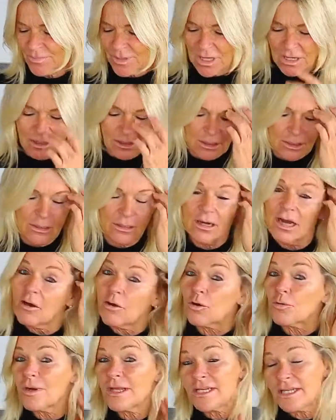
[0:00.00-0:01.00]
are
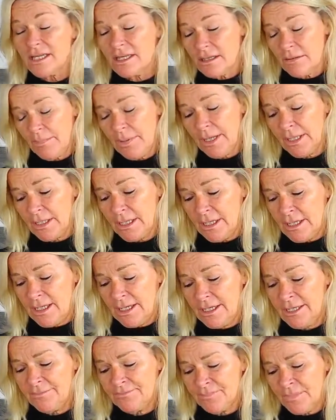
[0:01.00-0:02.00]
already in the pan here.